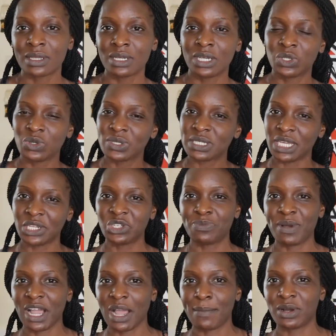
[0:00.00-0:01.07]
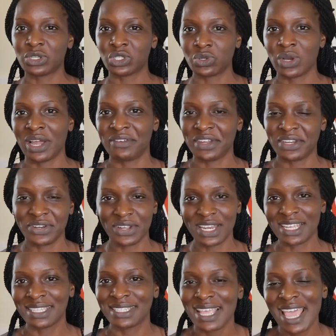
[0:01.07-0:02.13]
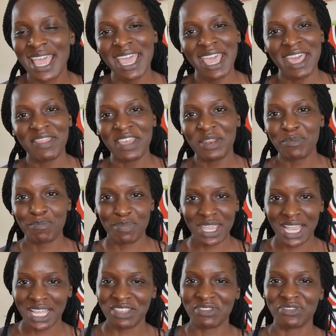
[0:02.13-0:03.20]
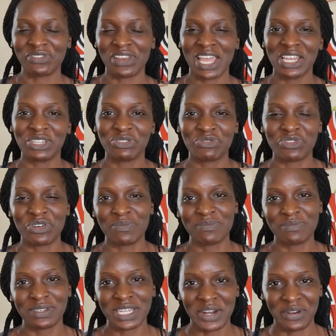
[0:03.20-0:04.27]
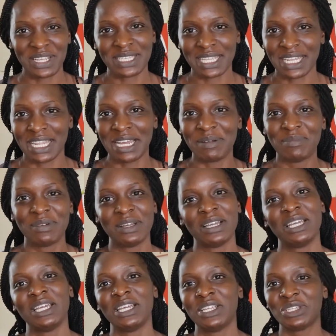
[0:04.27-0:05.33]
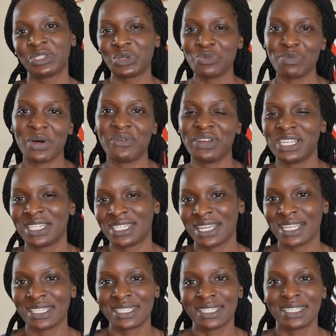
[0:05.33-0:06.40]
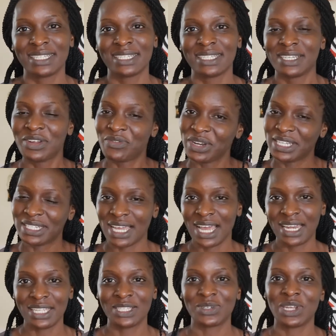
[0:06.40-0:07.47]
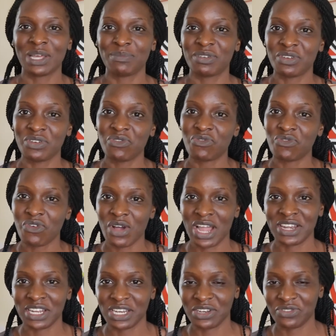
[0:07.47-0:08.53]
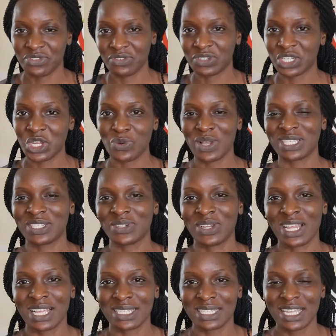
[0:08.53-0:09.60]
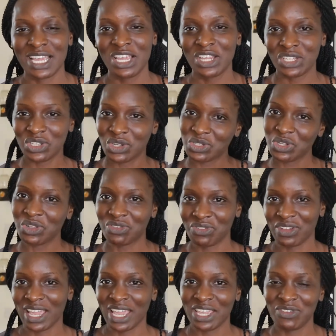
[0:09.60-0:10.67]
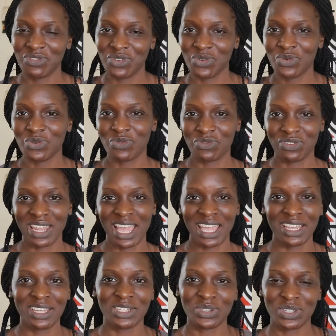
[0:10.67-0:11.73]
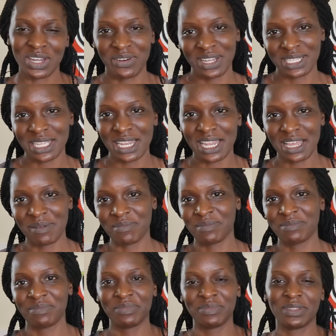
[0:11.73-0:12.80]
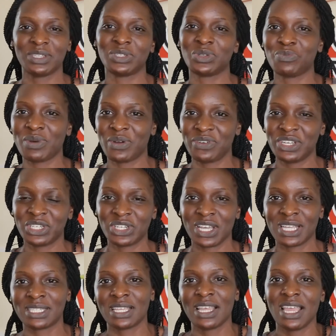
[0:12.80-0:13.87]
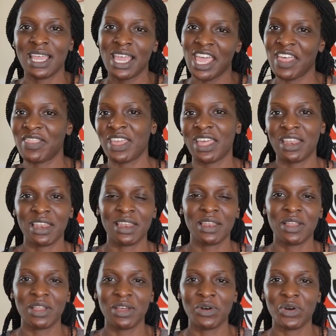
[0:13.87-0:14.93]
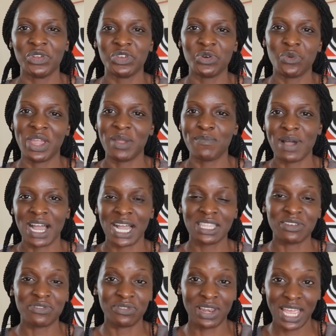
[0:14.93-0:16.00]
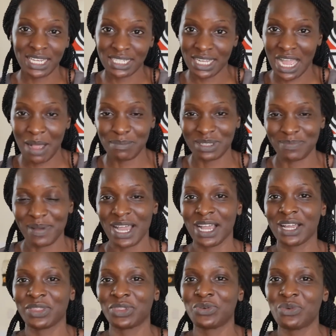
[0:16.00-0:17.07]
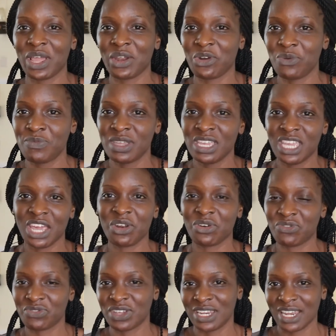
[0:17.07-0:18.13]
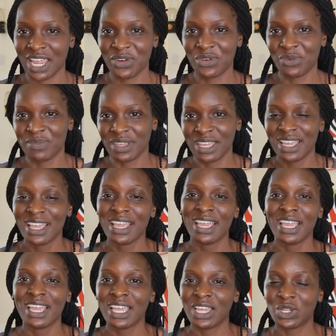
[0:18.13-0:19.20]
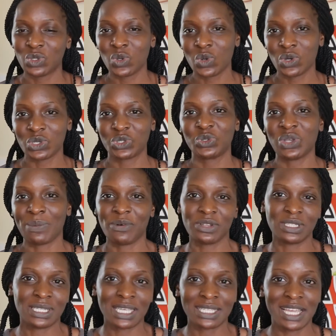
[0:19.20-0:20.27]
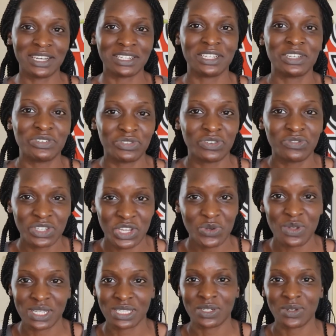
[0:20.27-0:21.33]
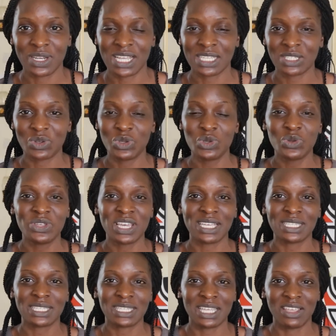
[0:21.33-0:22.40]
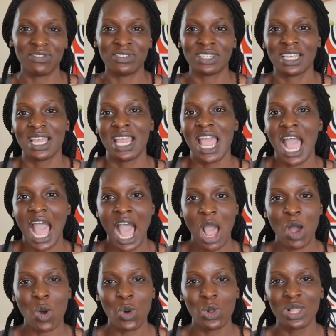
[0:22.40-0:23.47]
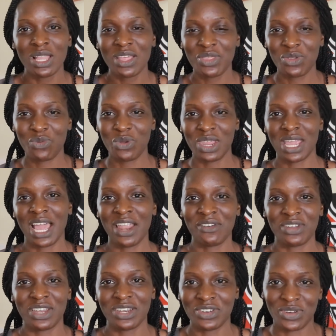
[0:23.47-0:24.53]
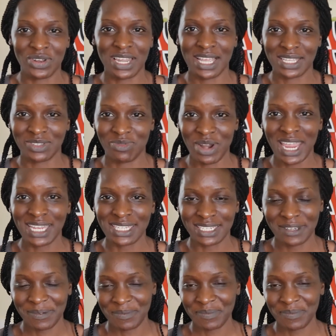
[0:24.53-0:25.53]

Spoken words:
It will set you back about $200, and then pick the flight from Dar es Salaam to Mauritius. Return, it's gonna be $450. Total fare if you fly to Dar es Salaam to Mauritius, and then on your way back, the flight comes back through Nairobi, get off in Nairobi, it will cost you about $650. So you just saved a whole $300, right?